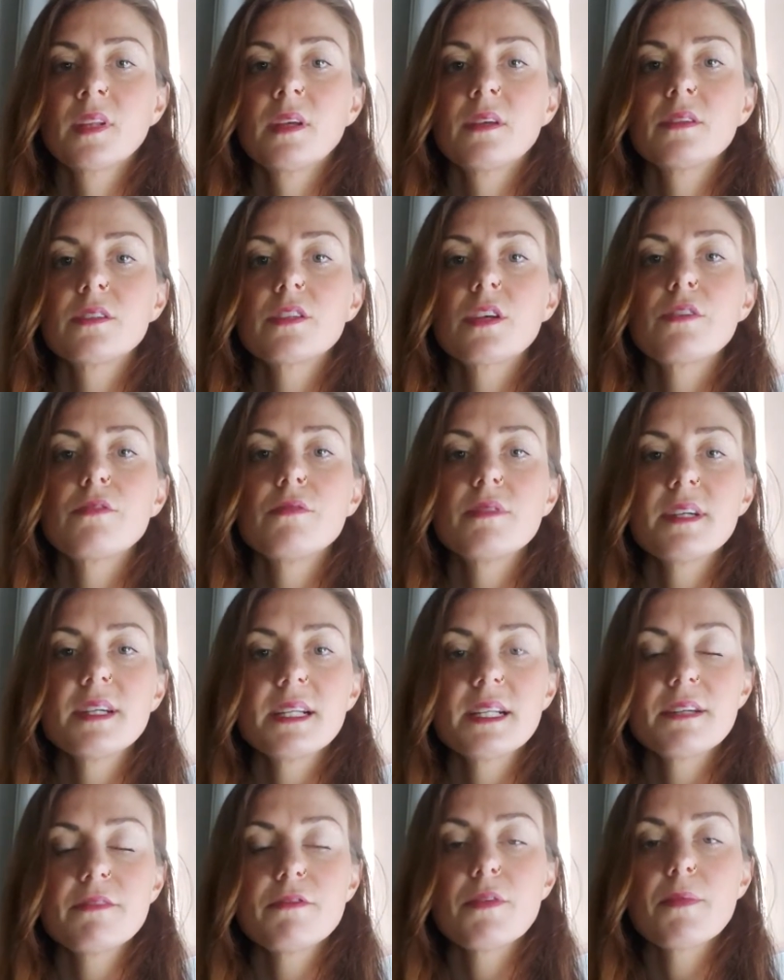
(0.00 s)
So
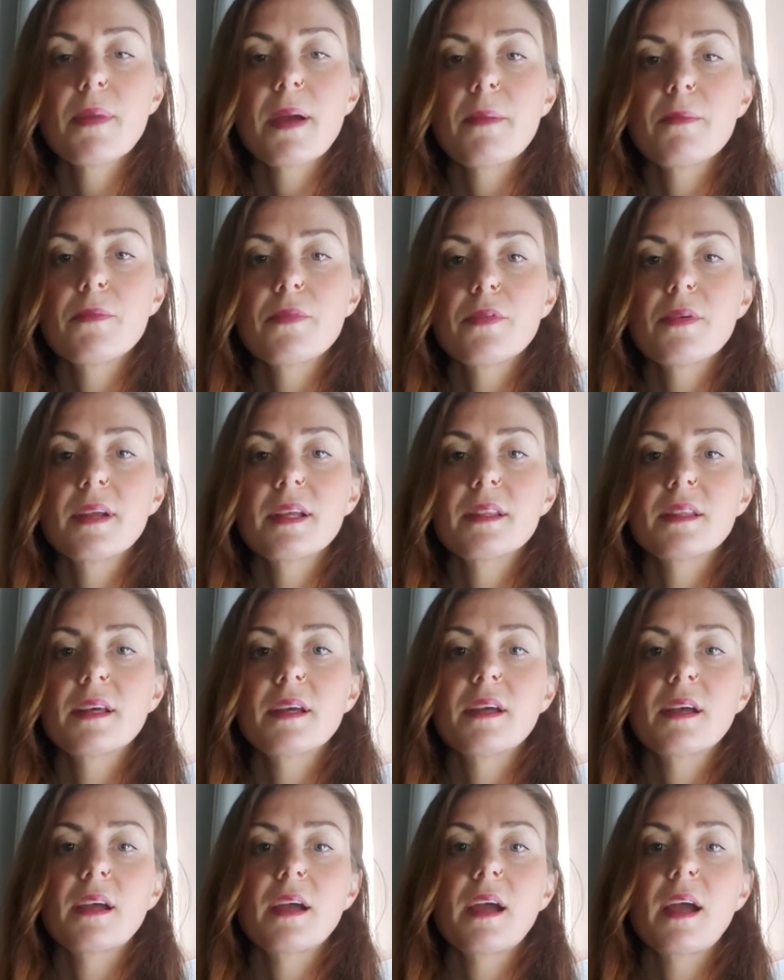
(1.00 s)
really remembering
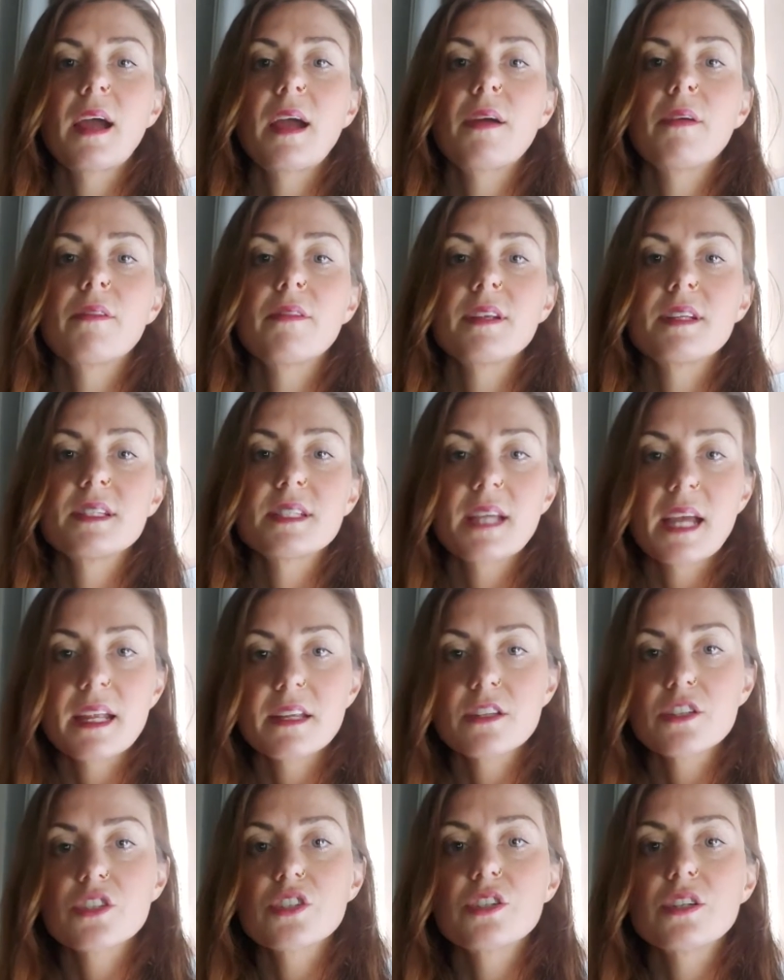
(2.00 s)
that our
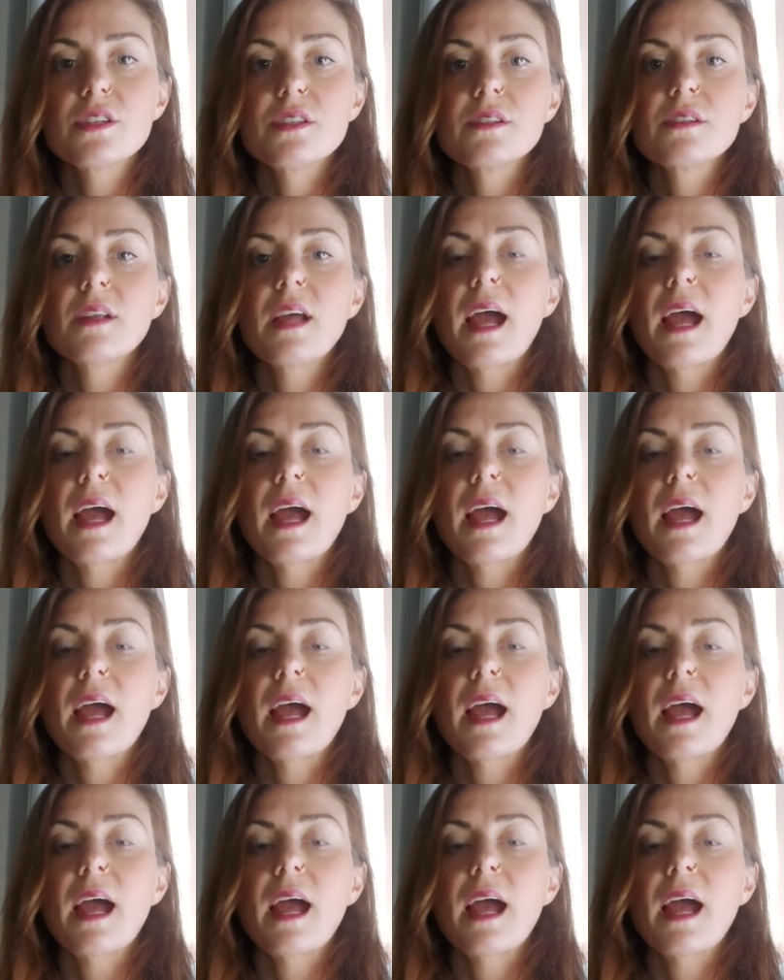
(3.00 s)
intention,